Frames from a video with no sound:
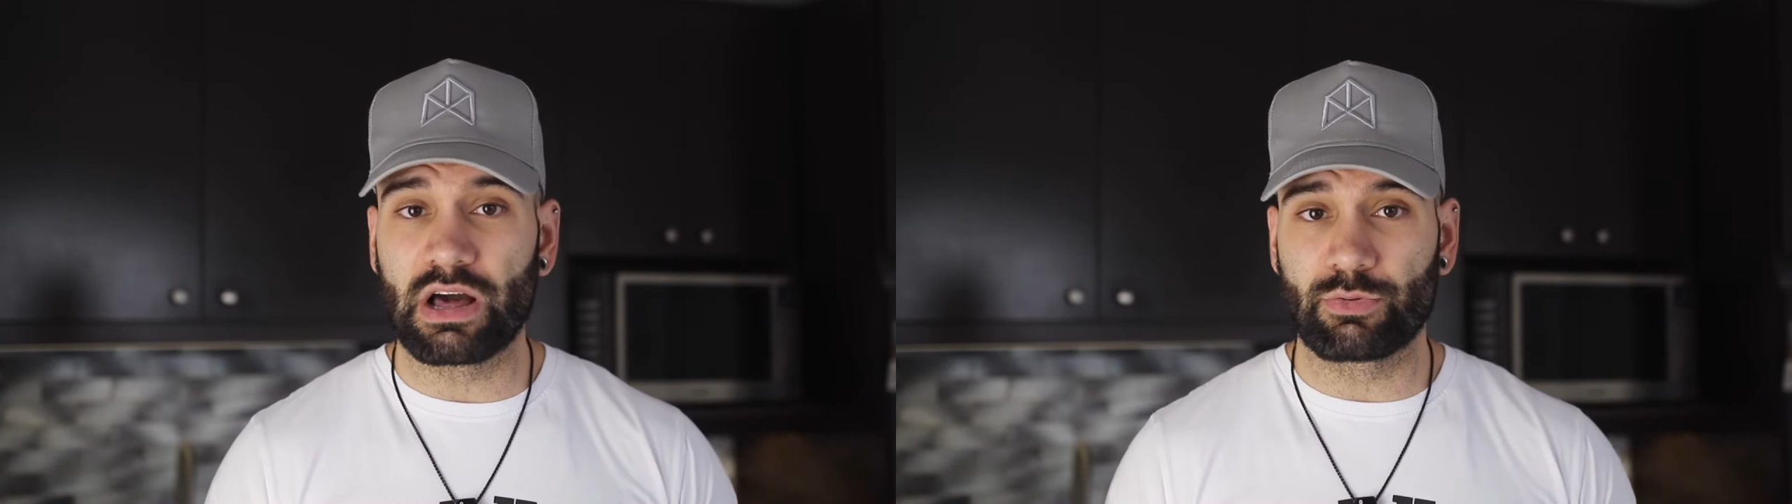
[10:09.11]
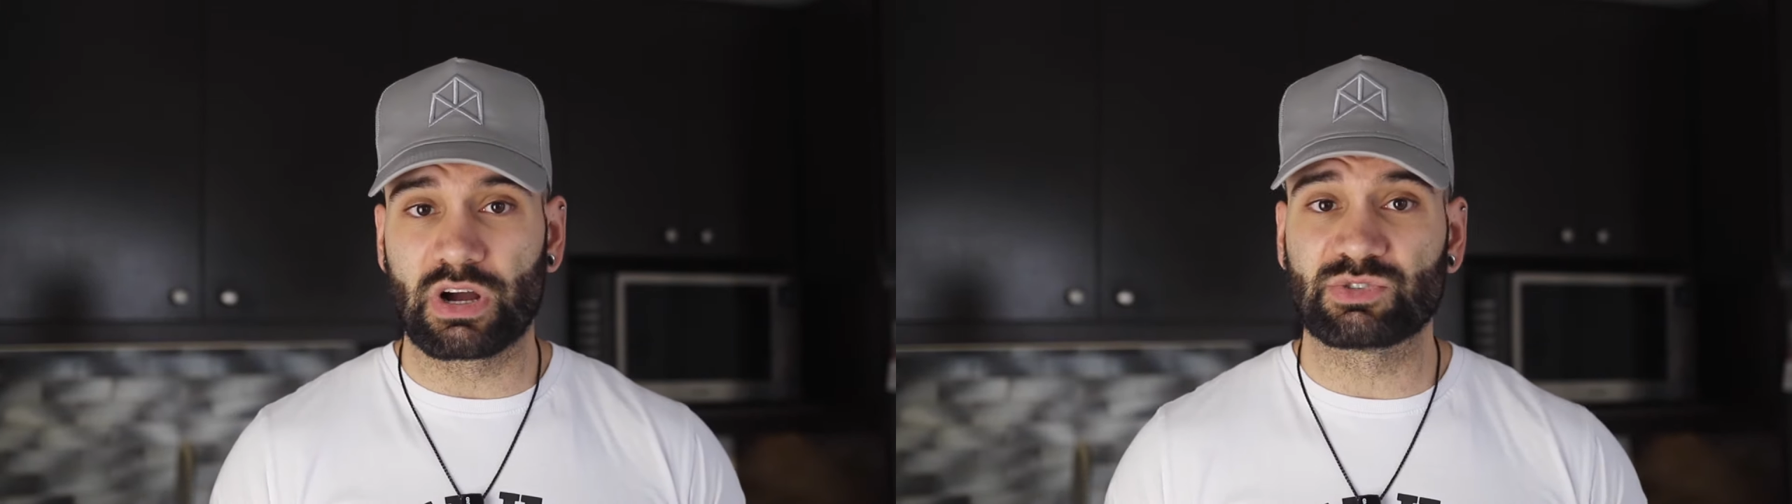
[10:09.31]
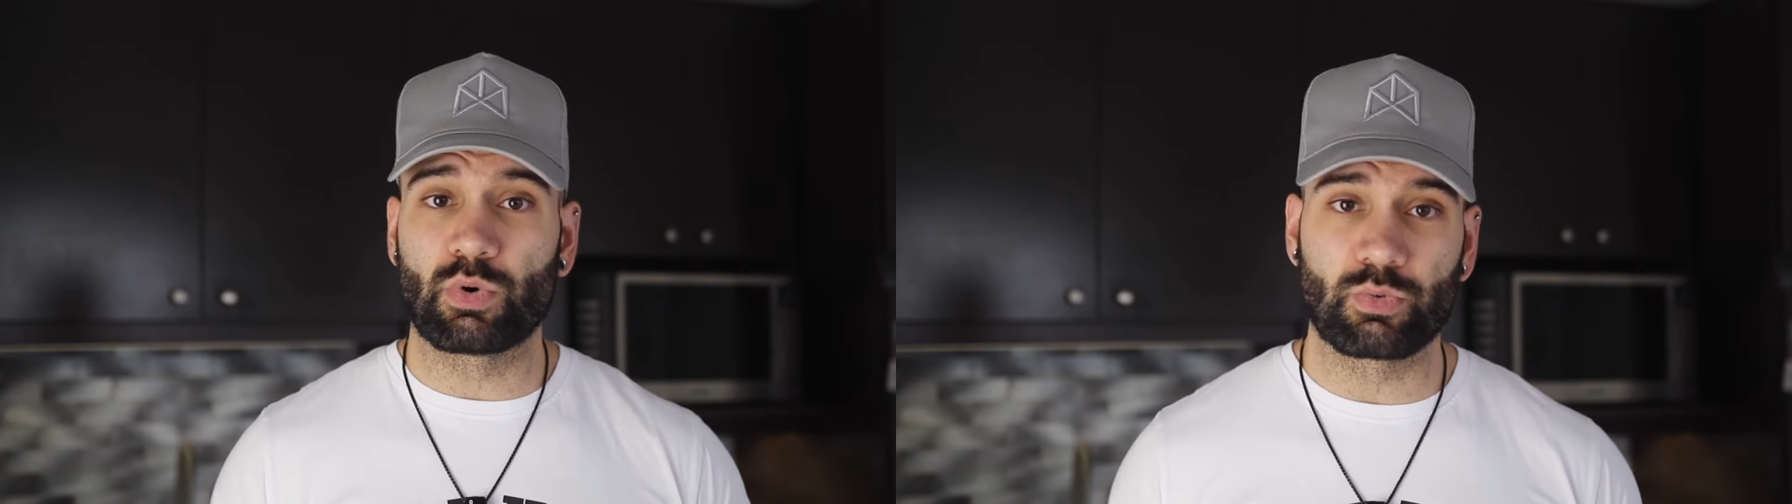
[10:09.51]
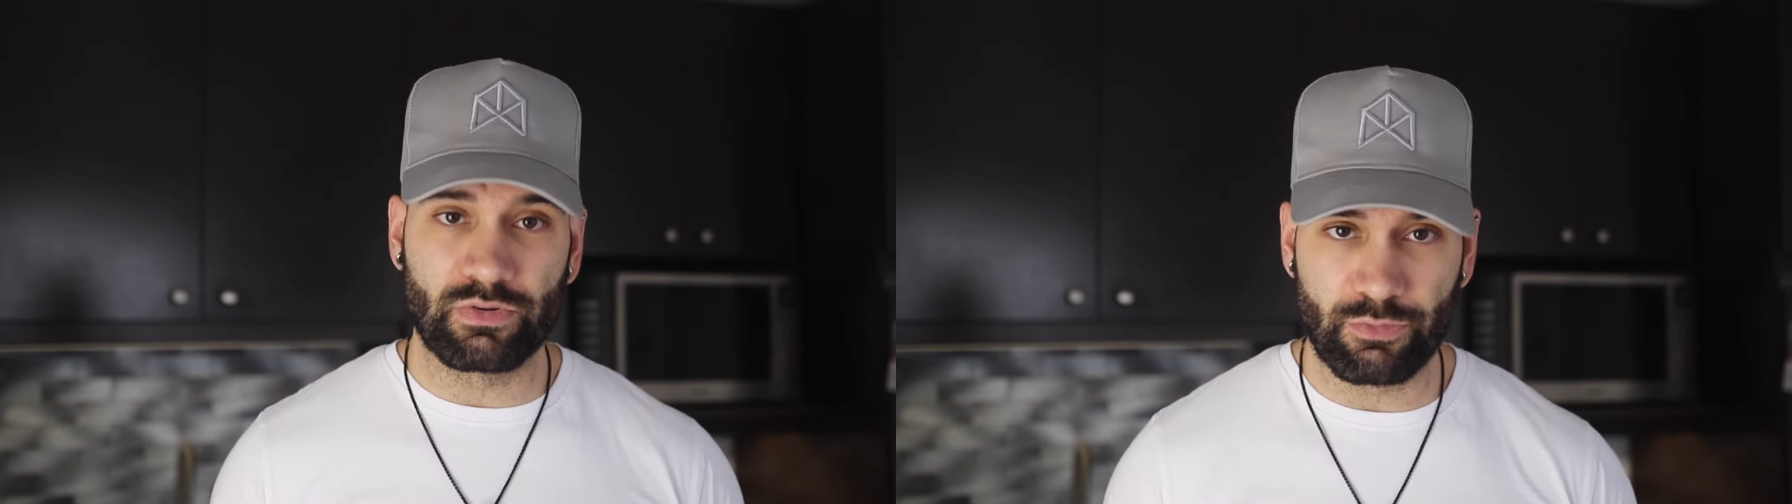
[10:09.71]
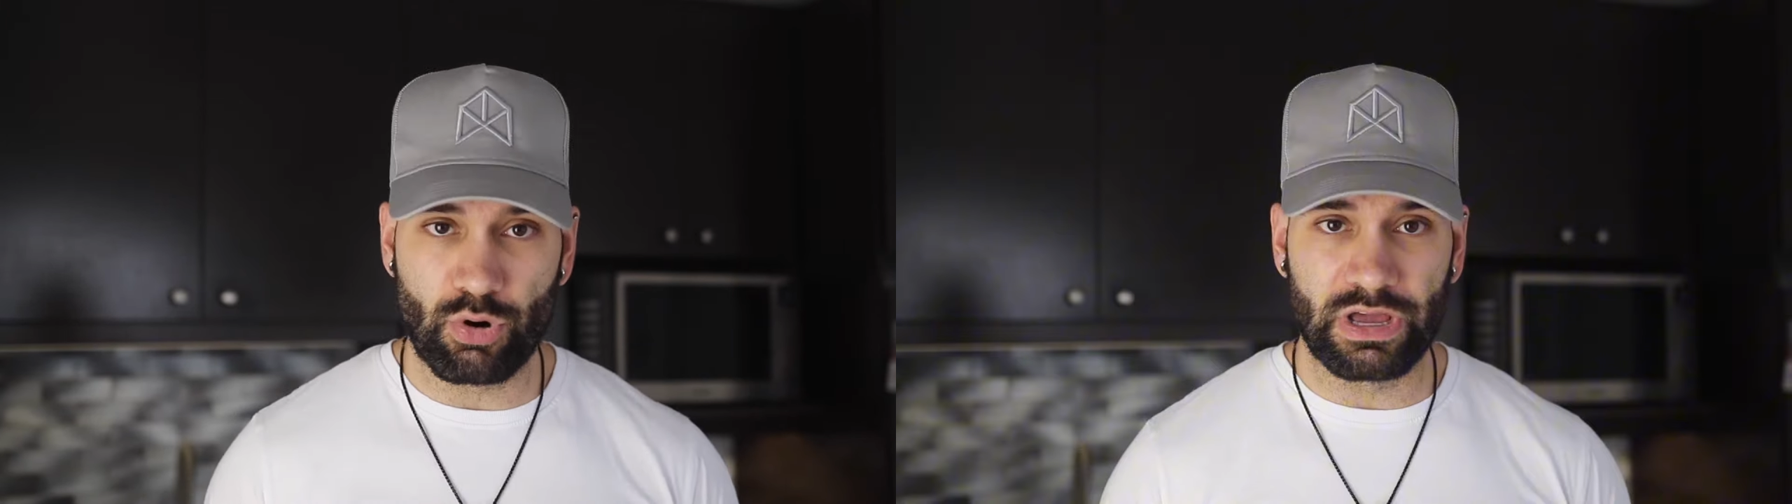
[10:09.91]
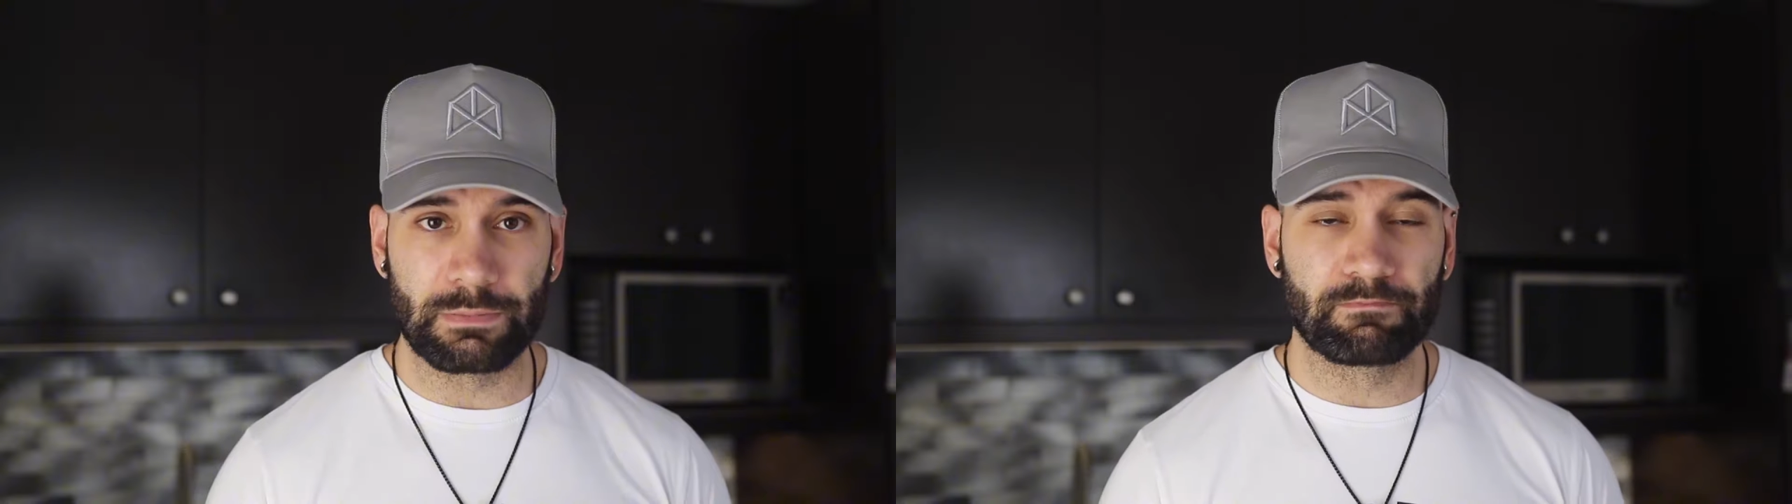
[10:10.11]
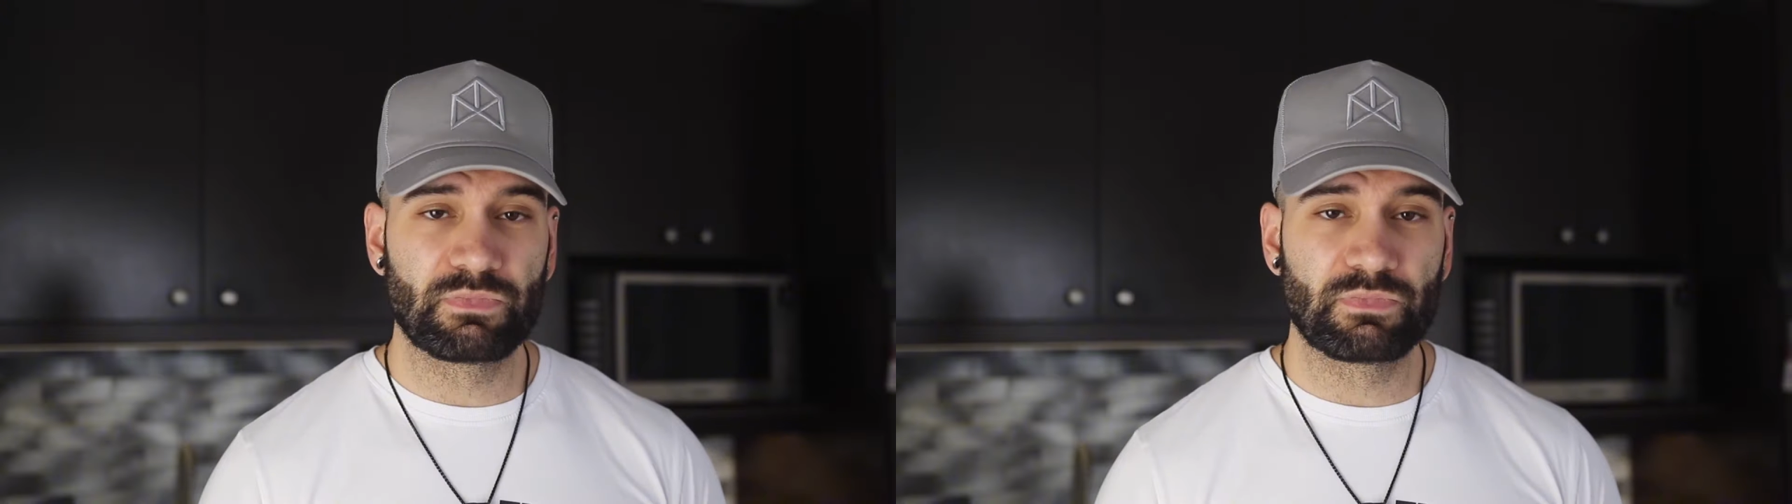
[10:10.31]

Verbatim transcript: otherwise want to avoid.